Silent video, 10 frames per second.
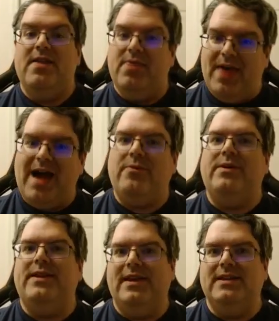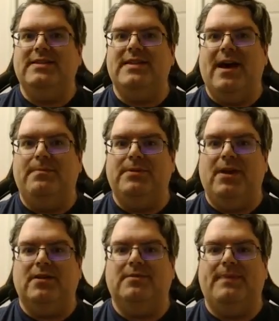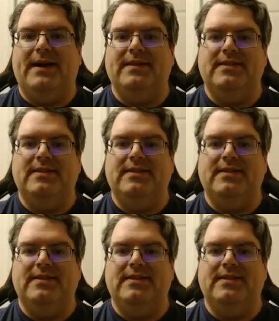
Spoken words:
that one is now blocked by the